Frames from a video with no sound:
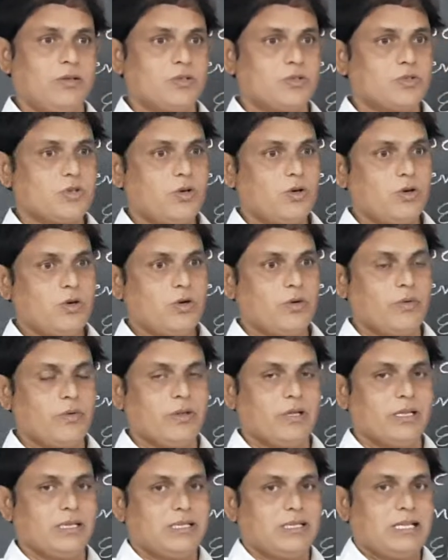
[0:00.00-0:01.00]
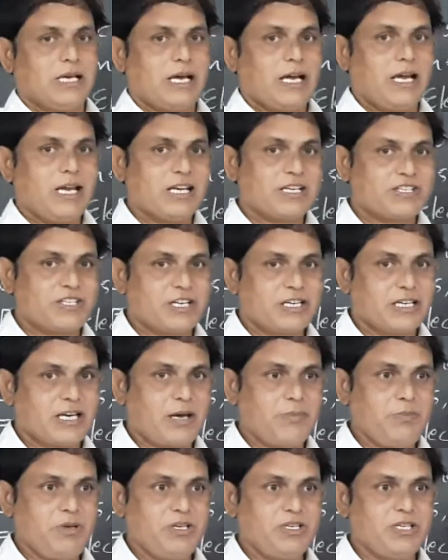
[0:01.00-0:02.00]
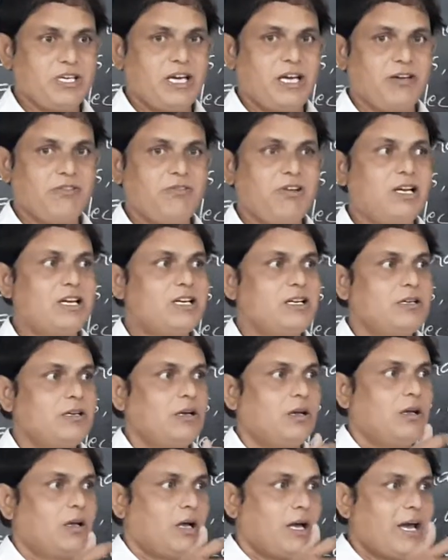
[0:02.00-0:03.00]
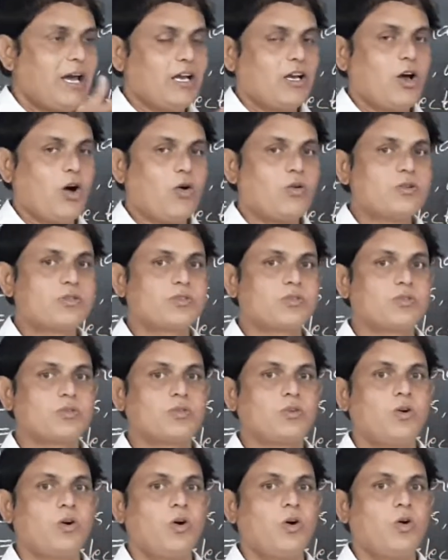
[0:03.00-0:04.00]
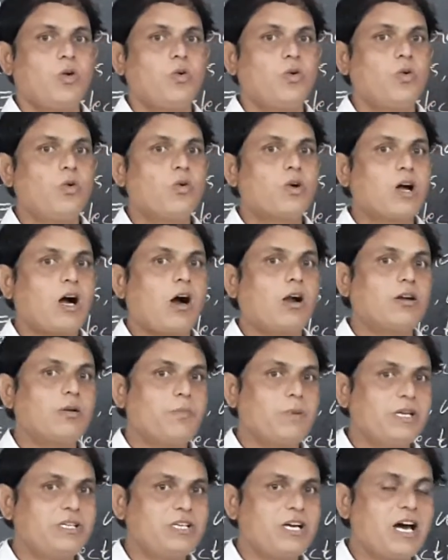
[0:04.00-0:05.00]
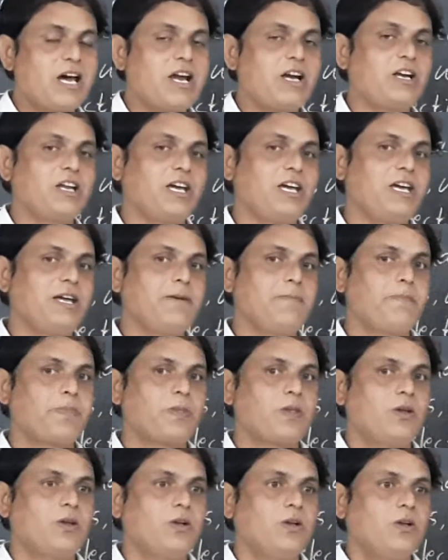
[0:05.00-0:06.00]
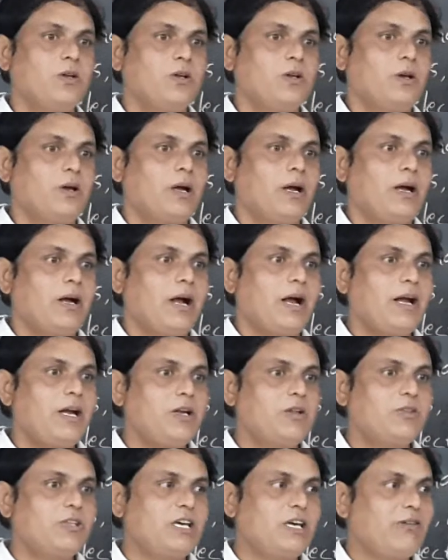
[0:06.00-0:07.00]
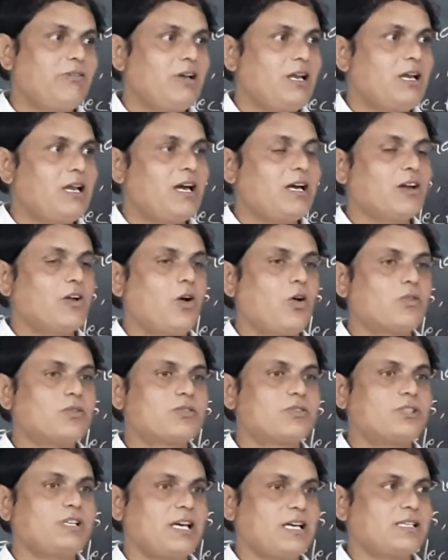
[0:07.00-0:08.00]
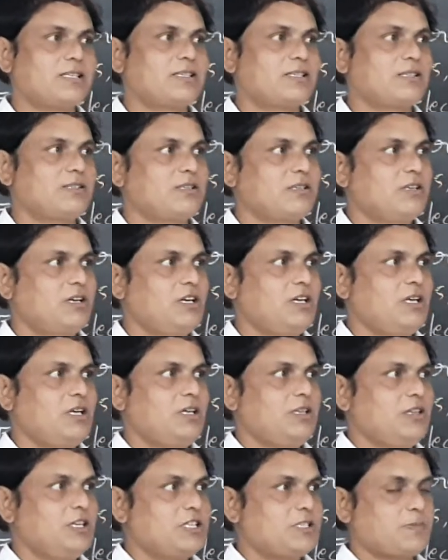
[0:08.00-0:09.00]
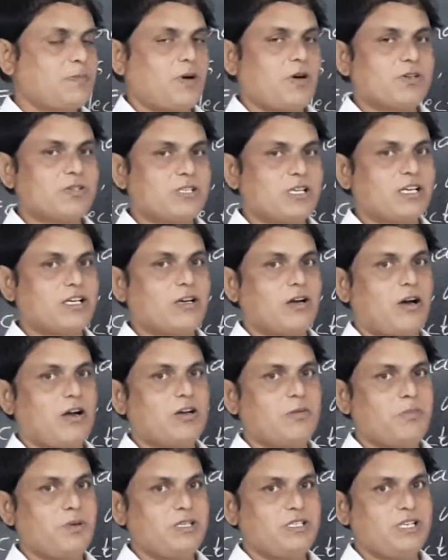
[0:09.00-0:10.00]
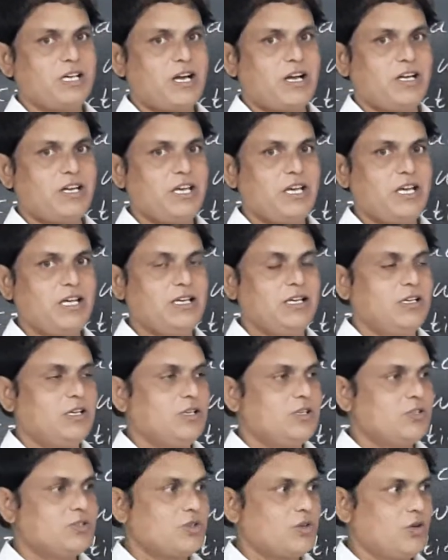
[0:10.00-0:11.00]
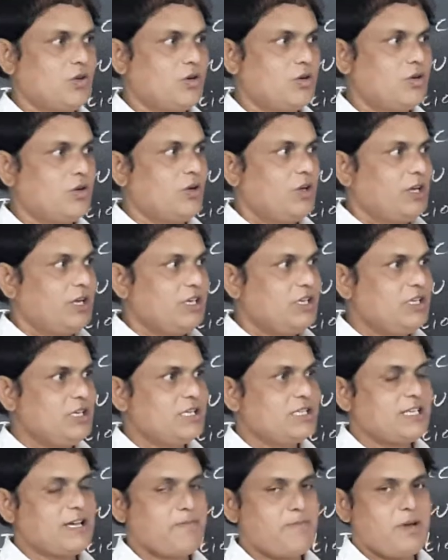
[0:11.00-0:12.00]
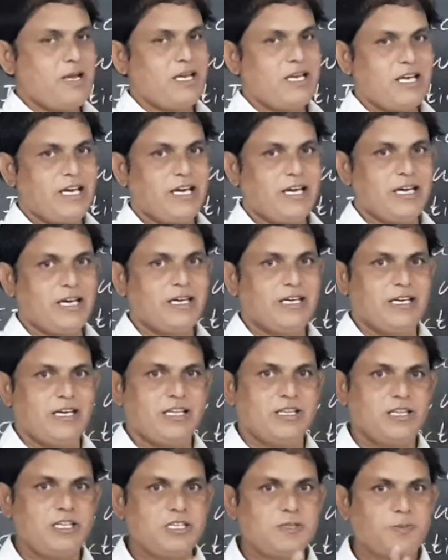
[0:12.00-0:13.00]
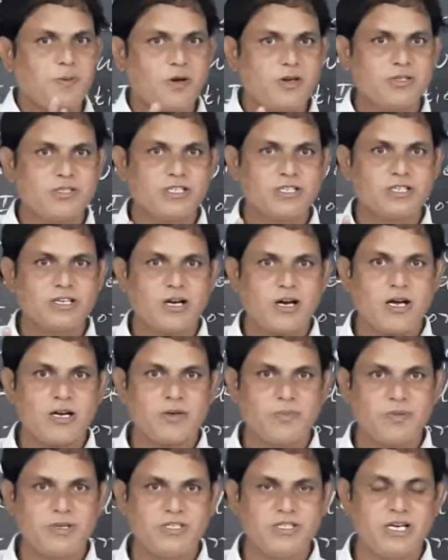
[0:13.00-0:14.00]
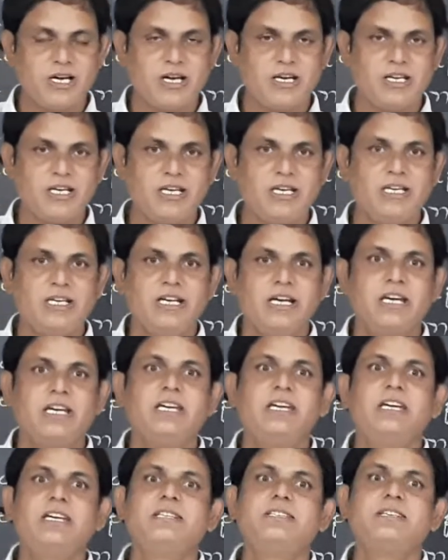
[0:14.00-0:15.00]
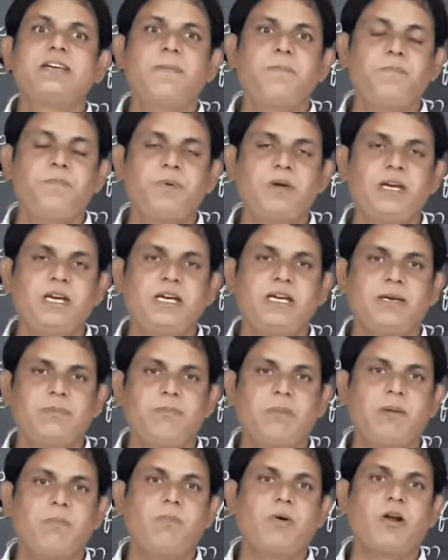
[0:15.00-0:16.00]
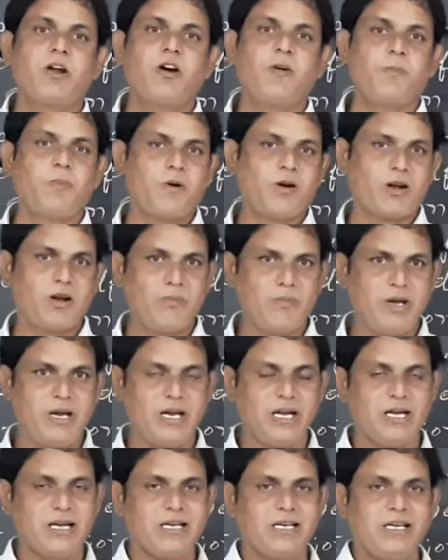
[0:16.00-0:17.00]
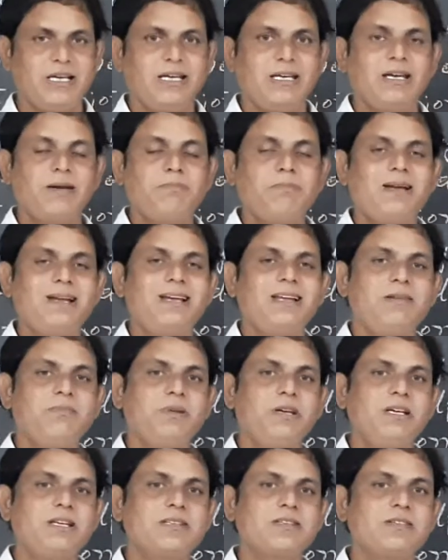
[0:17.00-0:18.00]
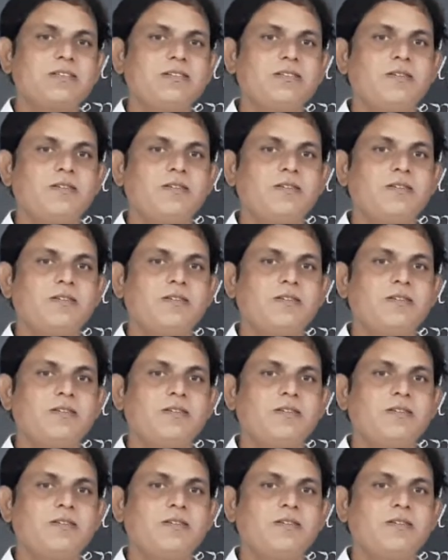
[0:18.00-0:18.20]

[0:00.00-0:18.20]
So the election commission will announce who got majority and they will announce yes, this person got majority, so he is MLA. This person got majority, he is MP, member of parliament. MLA means